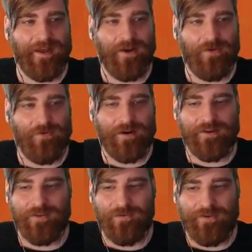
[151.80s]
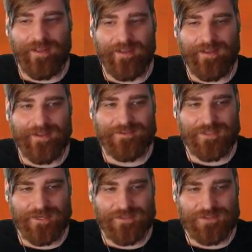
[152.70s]
Oh, are you a
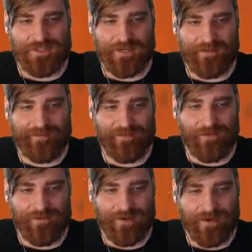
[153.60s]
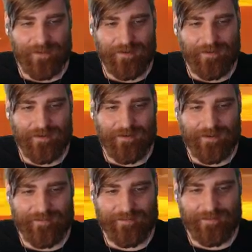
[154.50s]
judge, Stone Kirby, out of
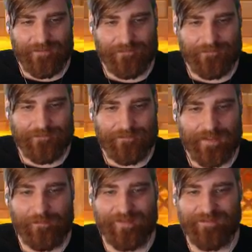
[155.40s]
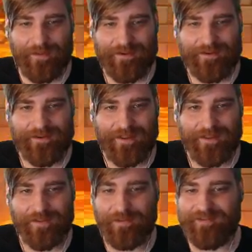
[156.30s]
curiosity? I'm suspecting
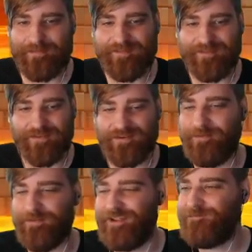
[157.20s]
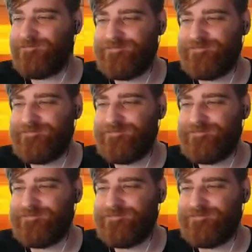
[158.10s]
you must be Stone Kirby.